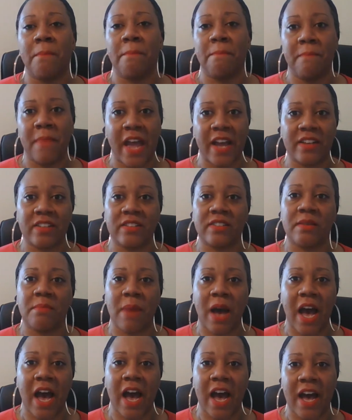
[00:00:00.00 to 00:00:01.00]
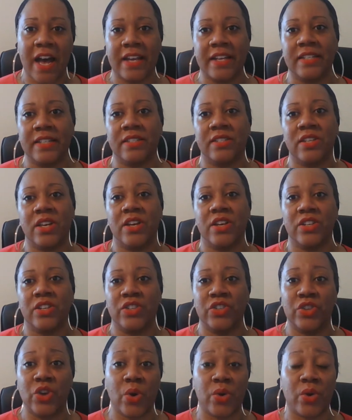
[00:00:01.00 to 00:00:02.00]
maximize
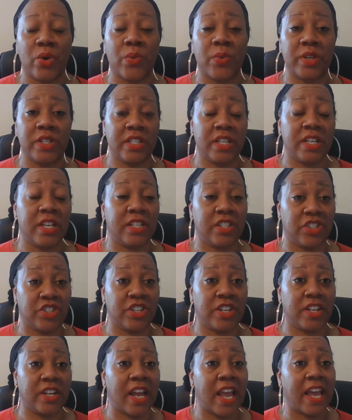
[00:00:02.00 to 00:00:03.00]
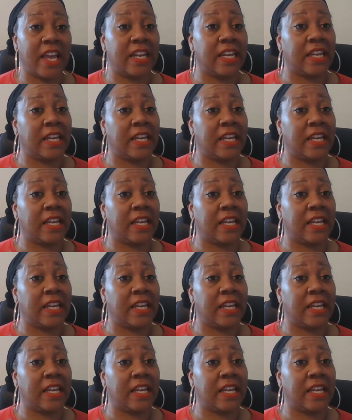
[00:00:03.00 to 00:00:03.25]
donor retention and